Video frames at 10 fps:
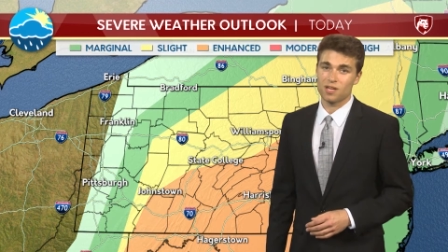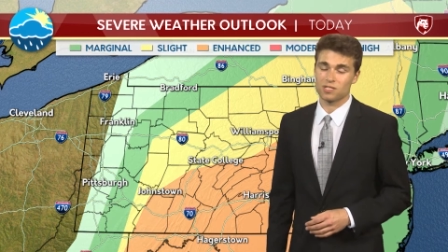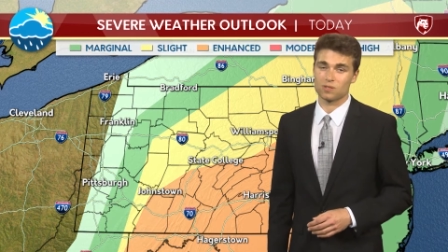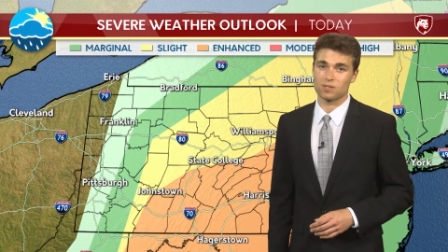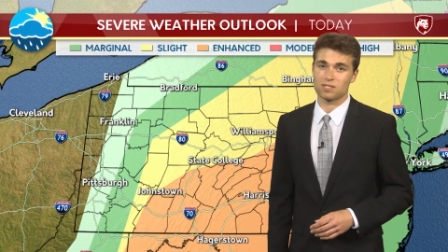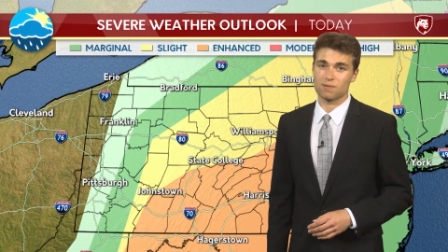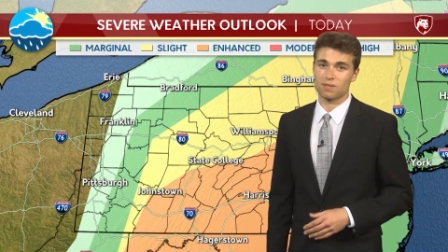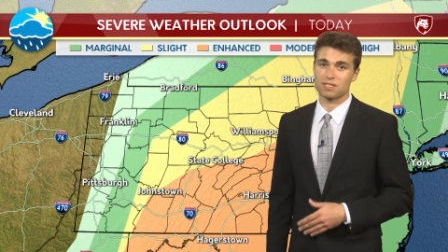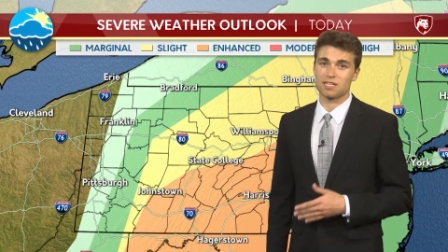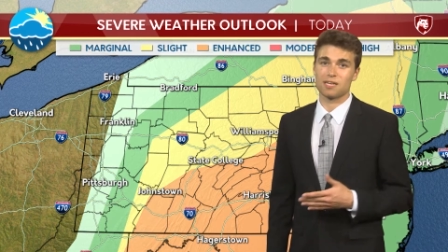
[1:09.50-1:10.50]
So it's
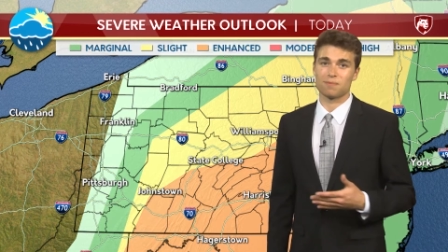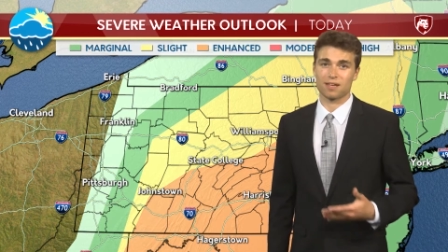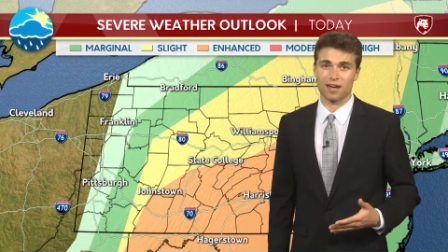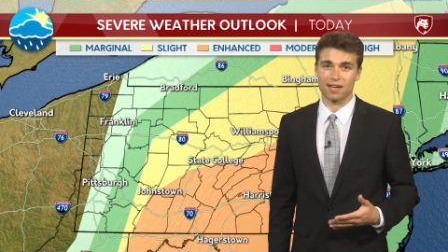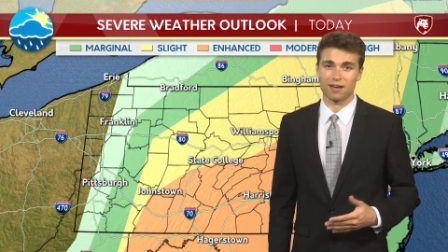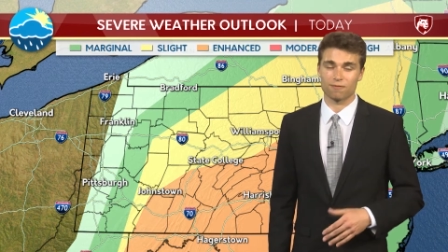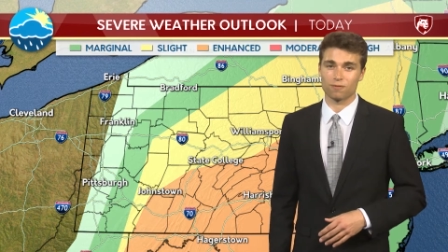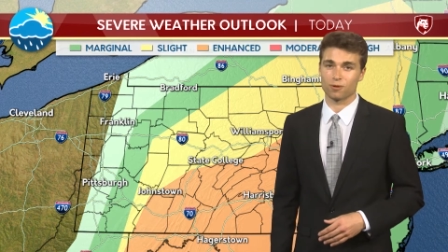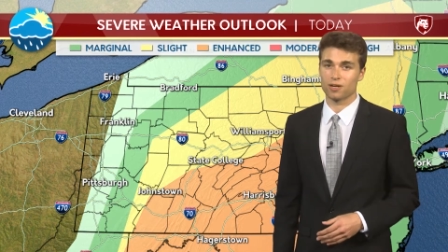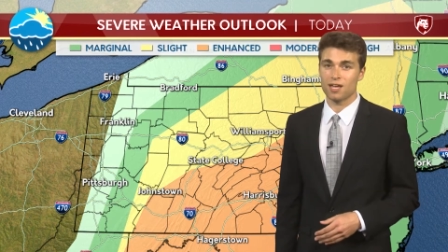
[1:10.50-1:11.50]
something to keep an eye out
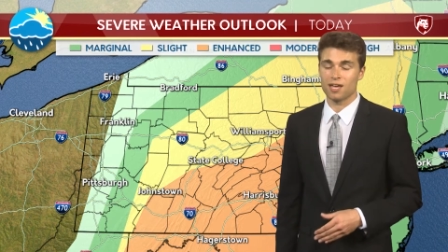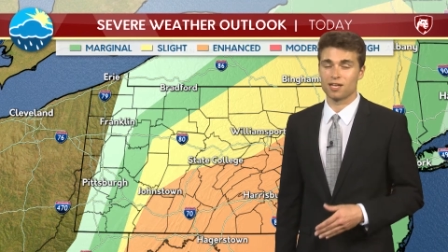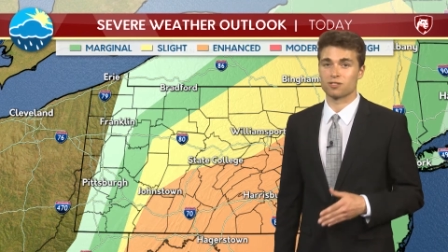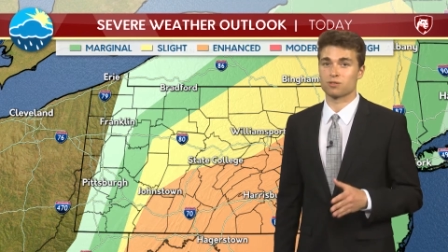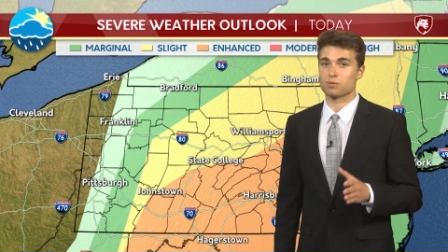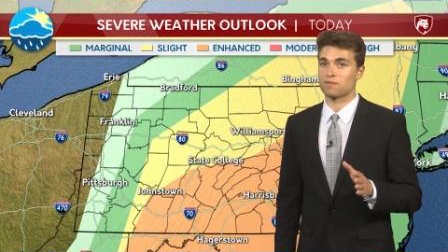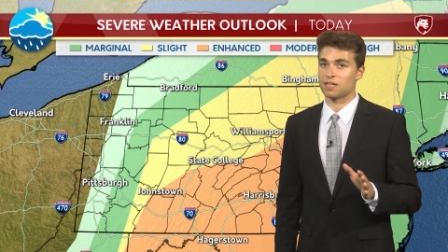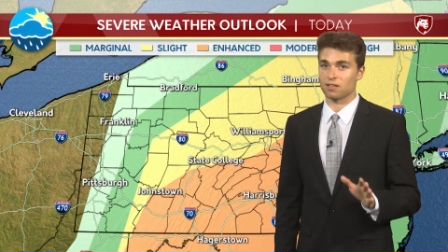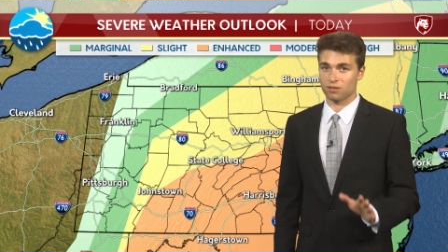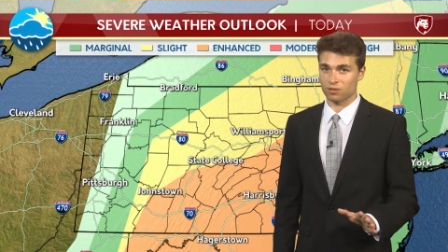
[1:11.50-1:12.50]
for in terms of
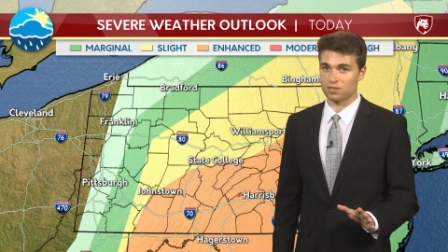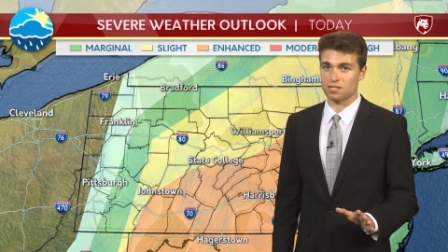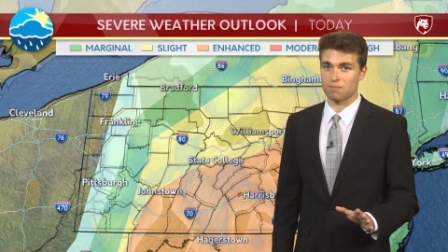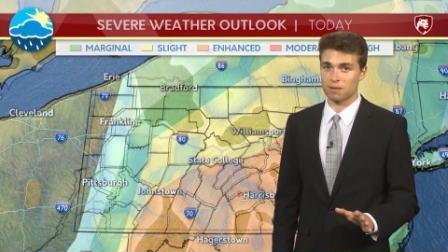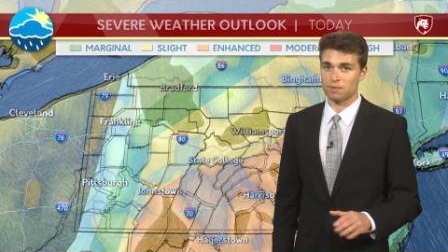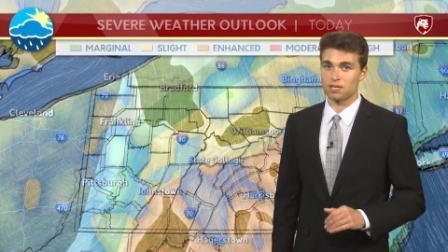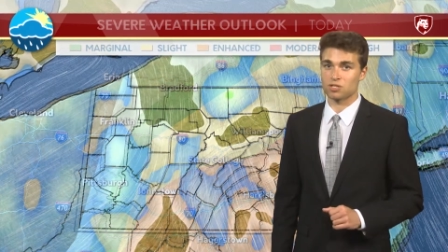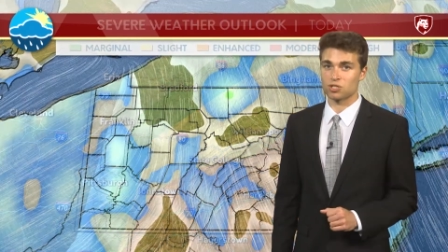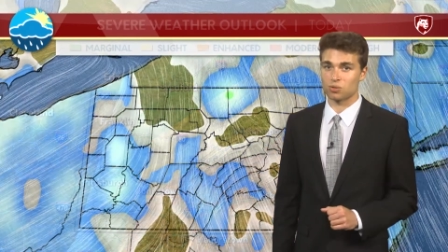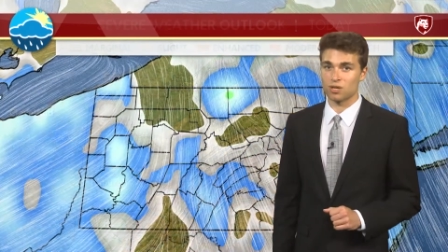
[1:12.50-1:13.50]
any alerts that might be
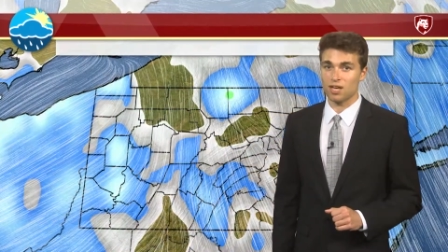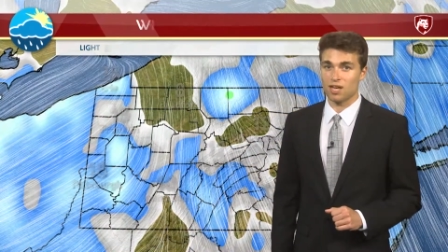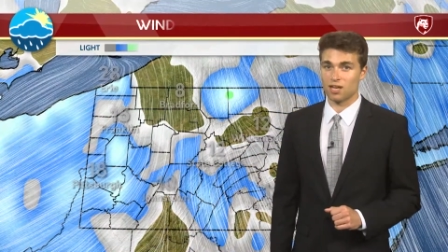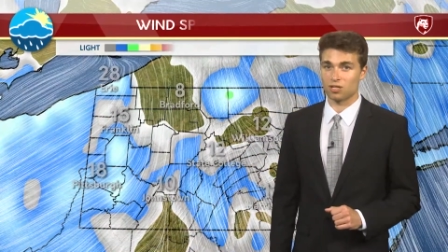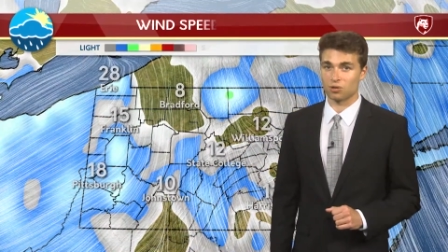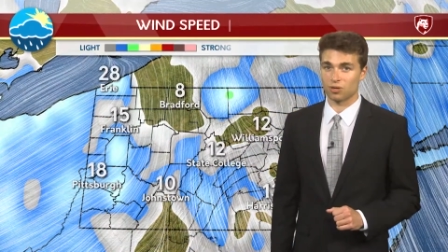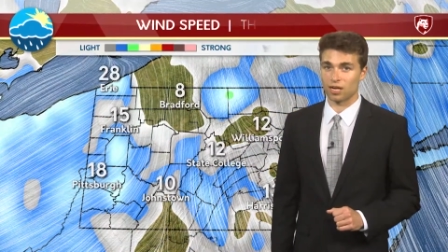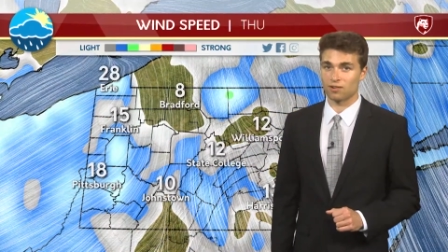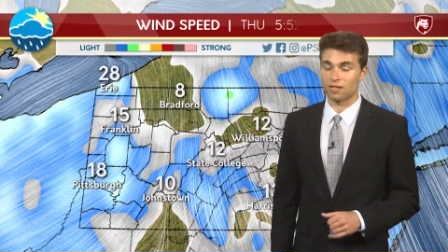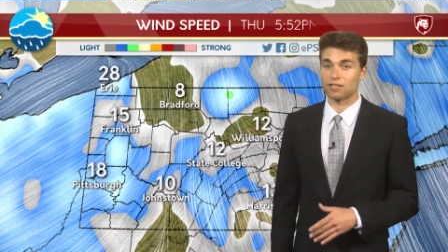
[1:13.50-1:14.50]
issued in your area.